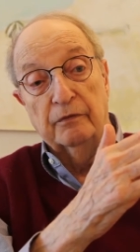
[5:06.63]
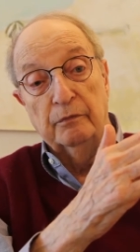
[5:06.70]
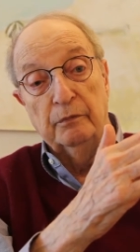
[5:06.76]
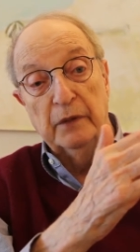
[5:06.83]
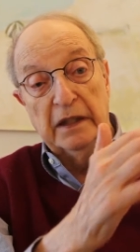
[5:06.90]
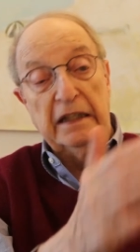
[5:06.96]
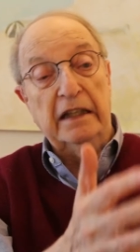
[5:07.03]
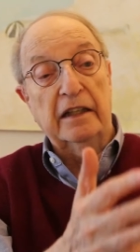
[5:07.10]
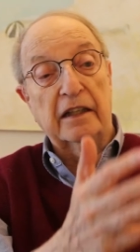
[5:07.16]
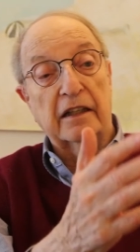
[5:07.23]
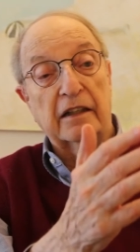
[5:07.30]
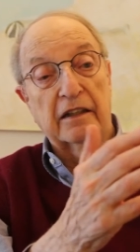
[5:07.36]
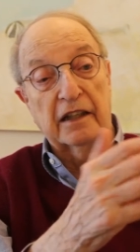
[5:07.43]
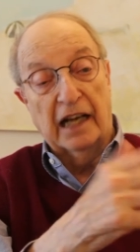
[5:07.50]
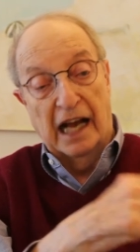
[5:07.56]

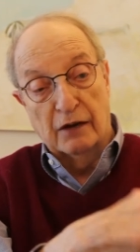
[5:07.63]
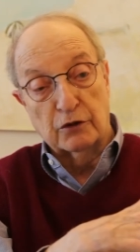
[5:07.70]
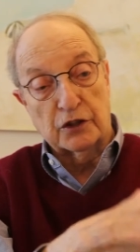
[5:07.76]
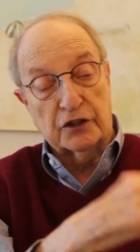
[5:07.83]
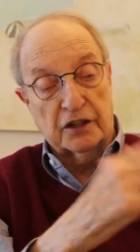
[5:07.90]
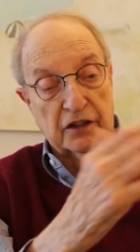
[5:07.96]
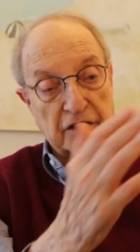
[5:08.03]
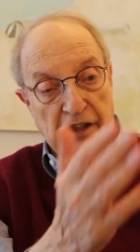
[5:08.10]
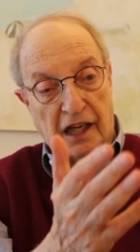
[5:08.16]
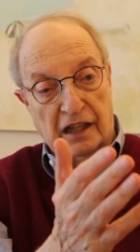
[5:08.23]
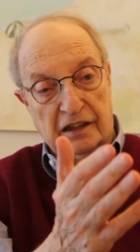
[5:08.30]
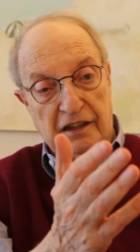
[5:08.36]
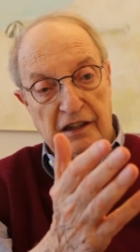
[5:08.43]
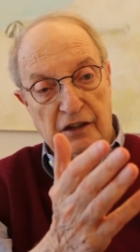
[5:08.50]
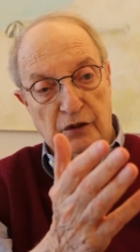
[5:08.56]
meeting that I was
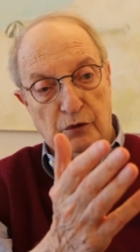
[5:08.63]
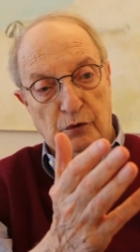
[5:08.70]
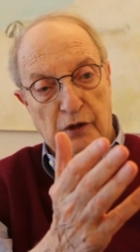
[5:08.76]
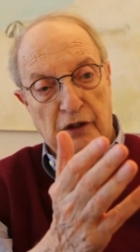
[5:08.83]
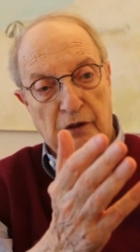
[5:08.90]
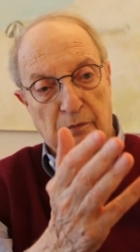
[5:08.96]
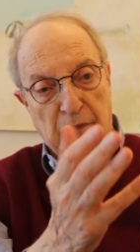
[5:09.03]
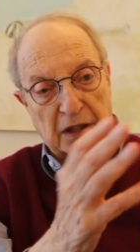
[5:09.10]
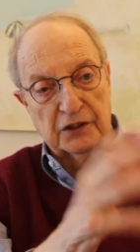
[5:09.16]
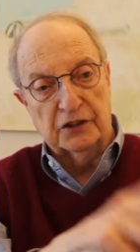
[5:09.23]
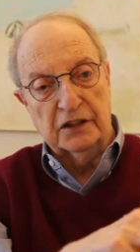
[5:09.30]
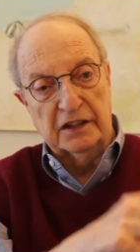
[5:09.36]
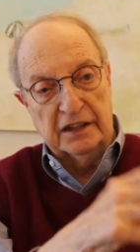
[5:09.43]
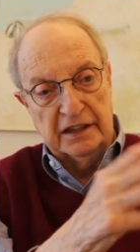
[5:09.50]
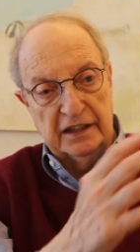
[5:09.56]
conducting with a
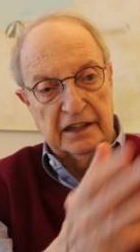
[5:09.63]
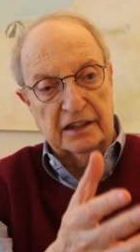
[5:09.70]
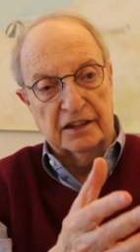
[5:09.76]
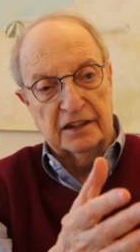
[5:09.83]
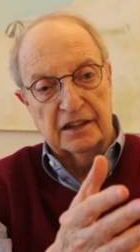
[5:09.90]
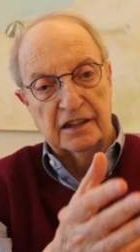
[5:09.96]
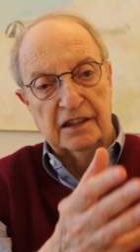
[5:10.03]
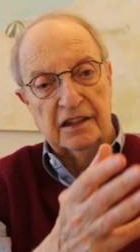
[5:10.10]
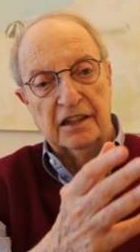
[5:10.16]
bunch of kids,